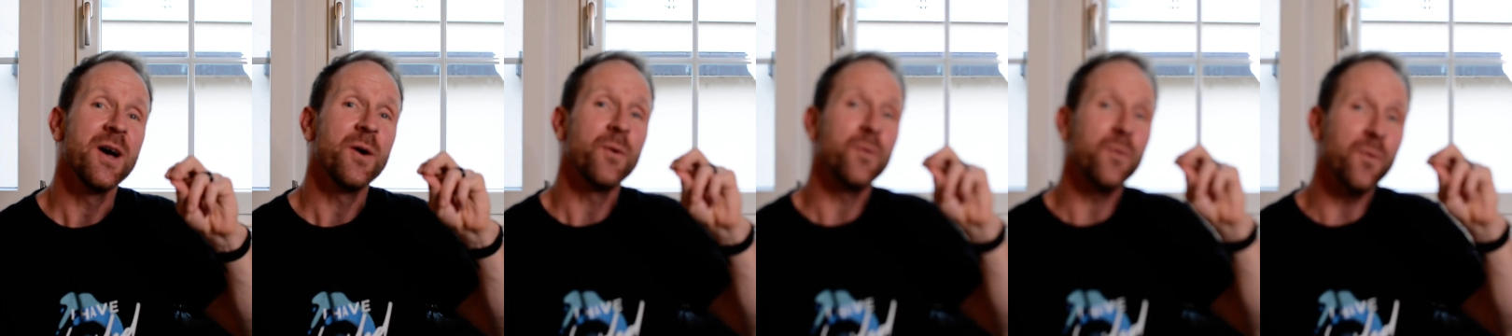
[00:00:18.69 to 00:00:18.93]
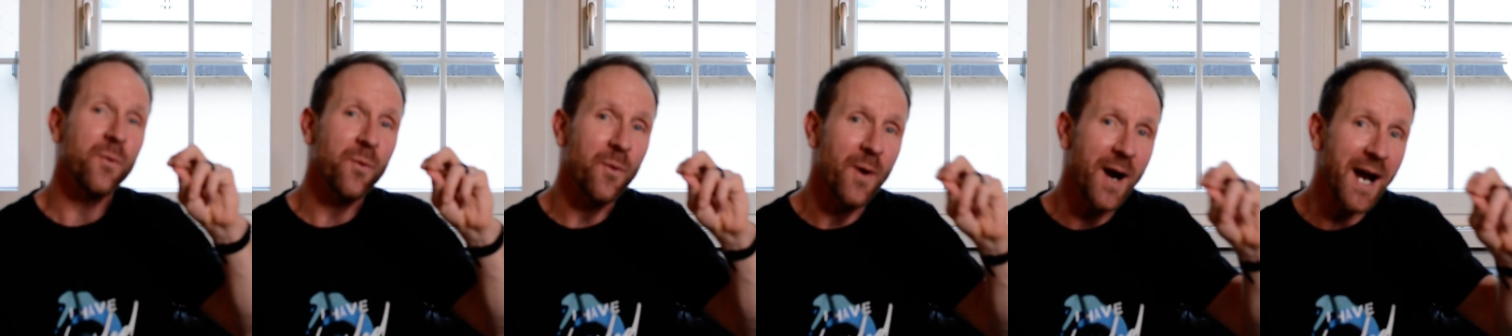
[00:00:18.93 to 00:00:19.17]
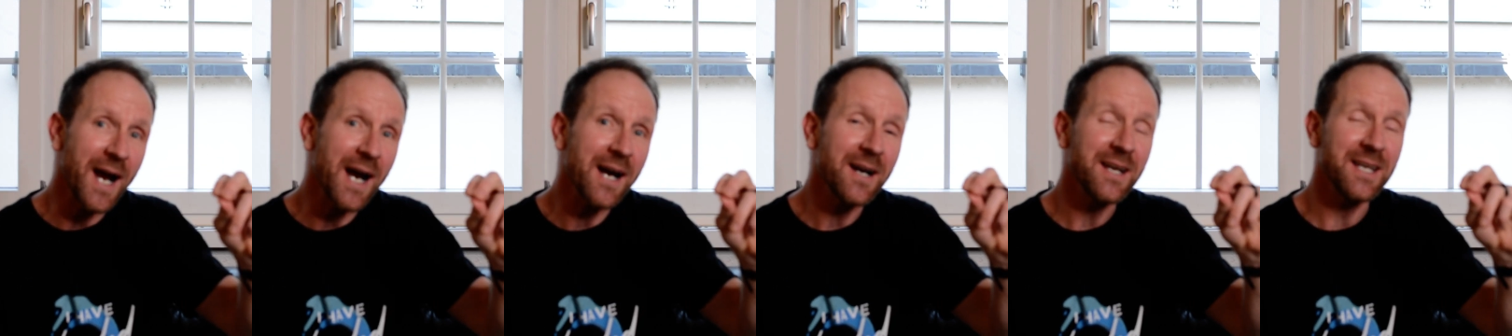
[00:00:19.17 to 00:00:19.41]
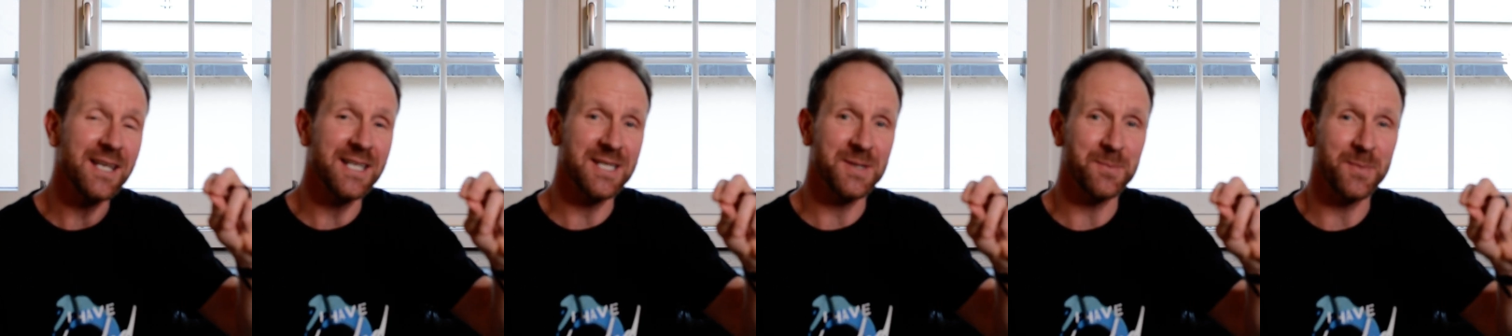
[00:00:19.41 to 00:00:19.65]
where
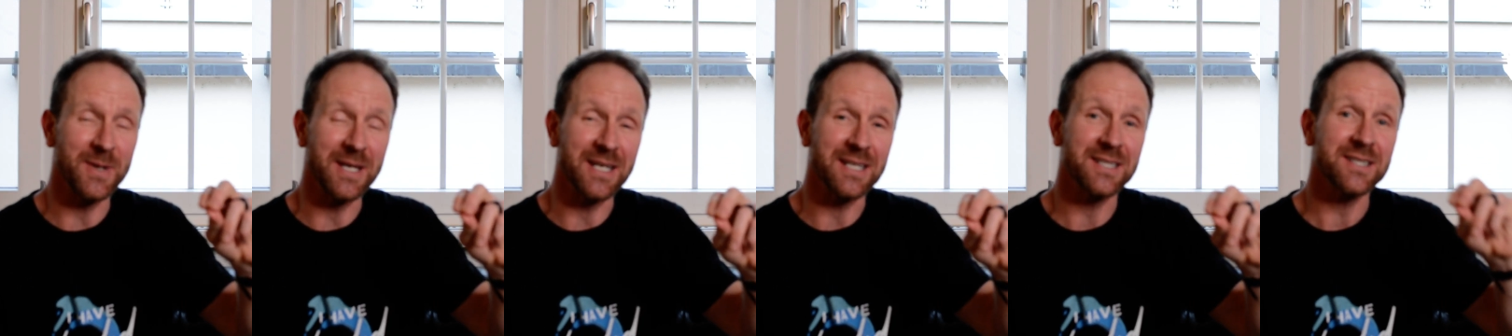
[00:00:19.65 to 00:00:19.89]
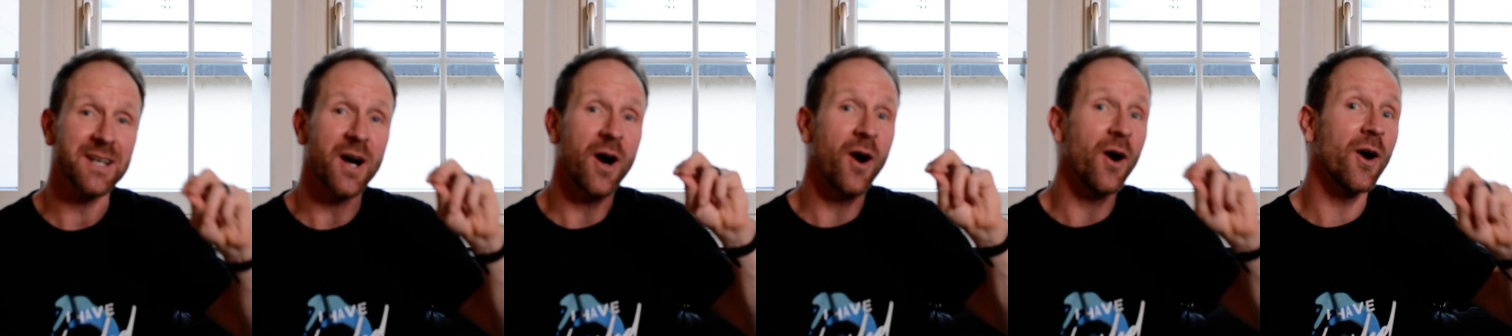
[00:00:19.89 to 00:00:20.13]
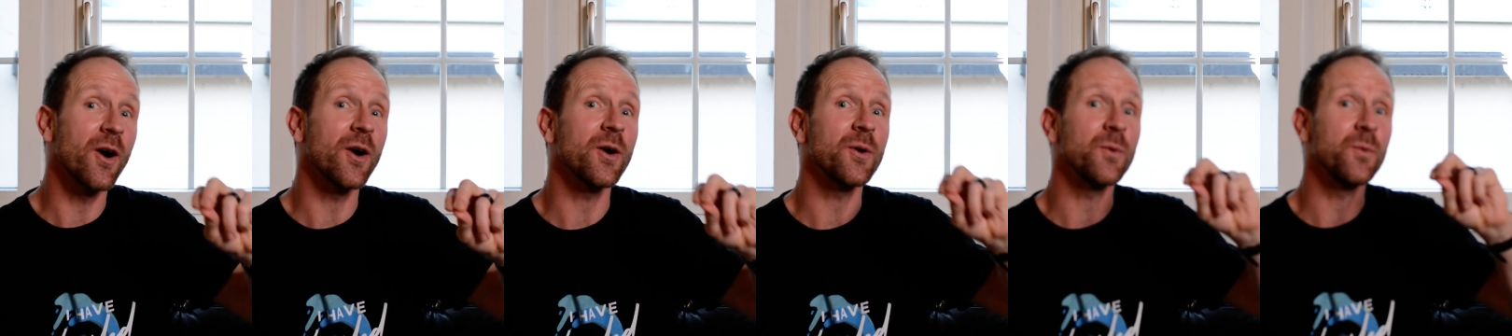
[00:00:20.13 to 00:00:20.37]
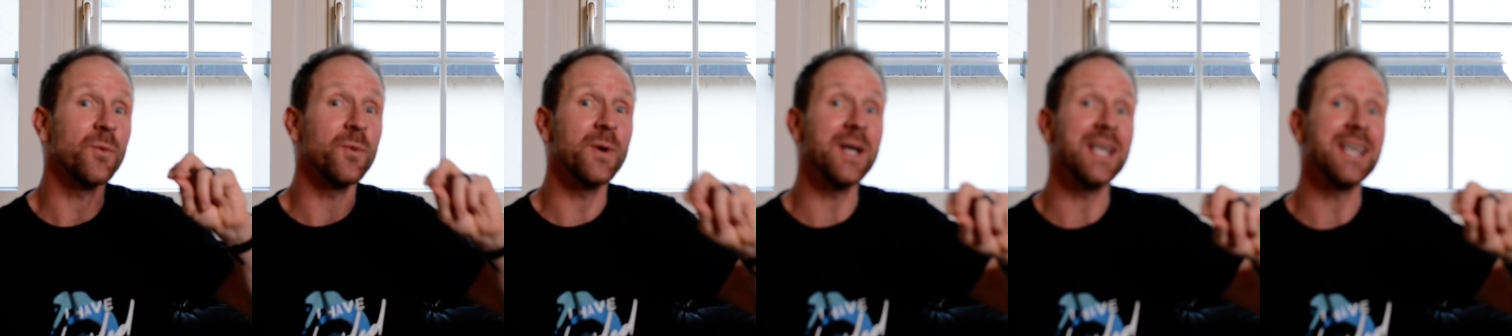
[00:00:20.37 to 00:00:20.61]
He speaks? Are
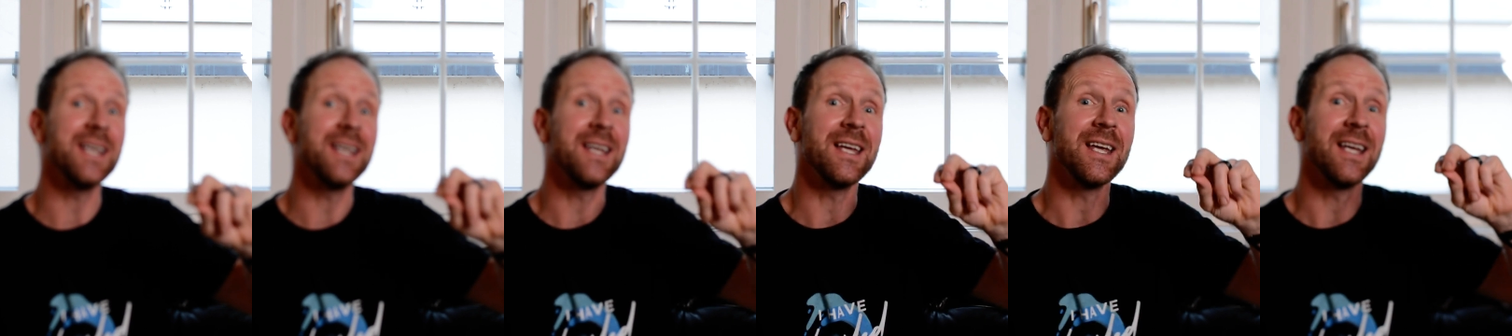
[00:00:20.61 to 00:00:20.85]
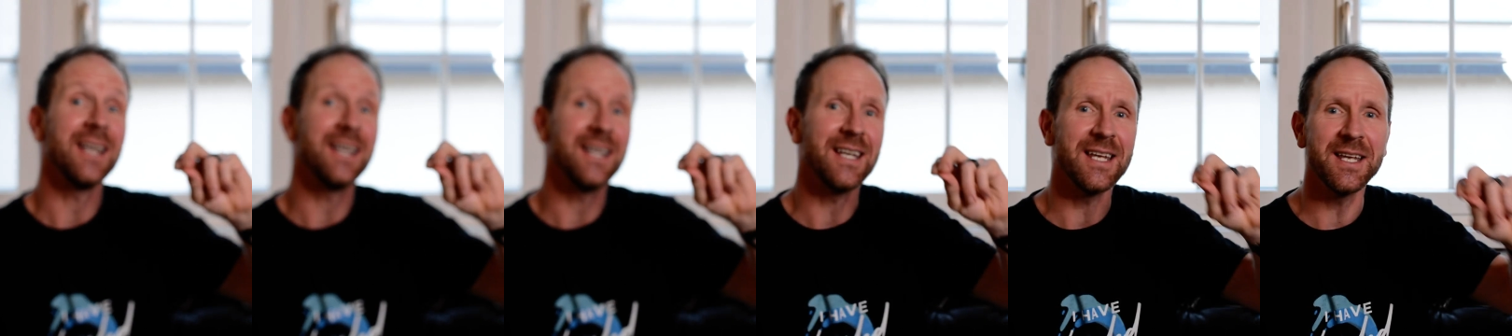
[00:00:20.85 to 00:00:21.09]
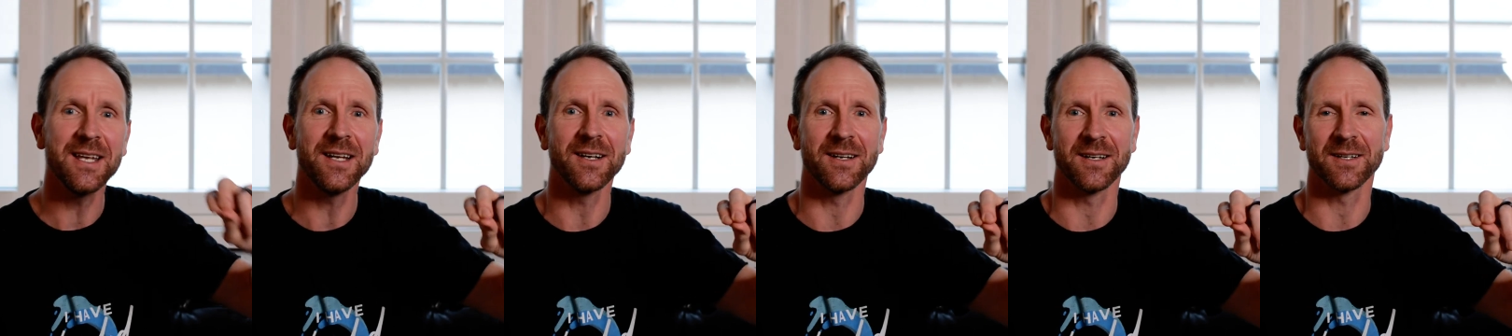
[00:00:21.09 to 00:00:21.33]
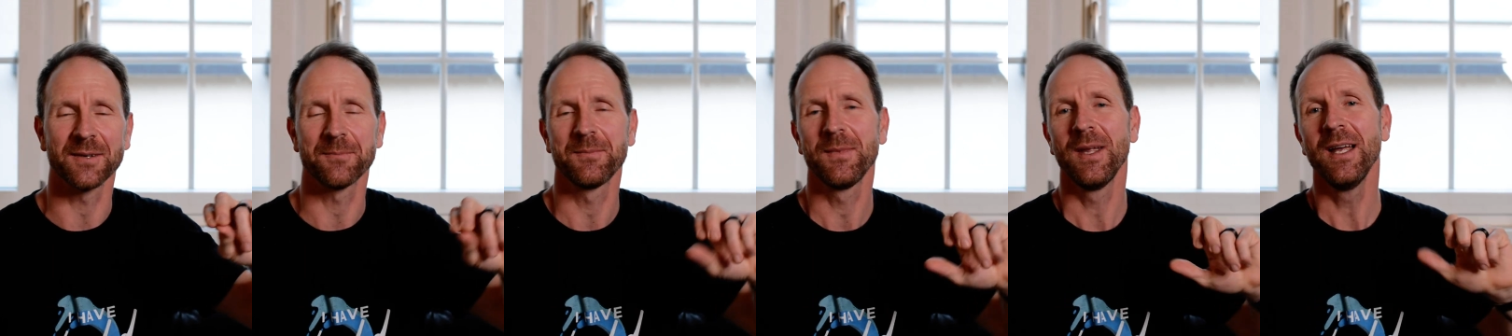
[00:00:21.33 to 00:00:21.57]
we here?